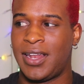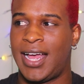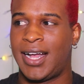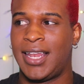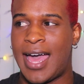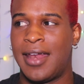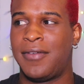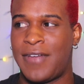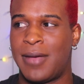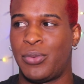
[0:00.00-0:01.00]
felt like a lot
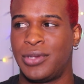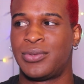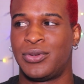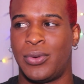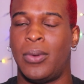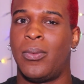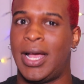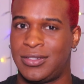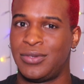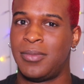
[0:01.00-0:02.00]
of the fanboys were doing
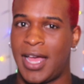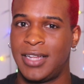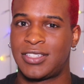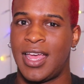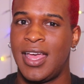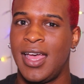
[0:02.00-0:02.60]
way too much.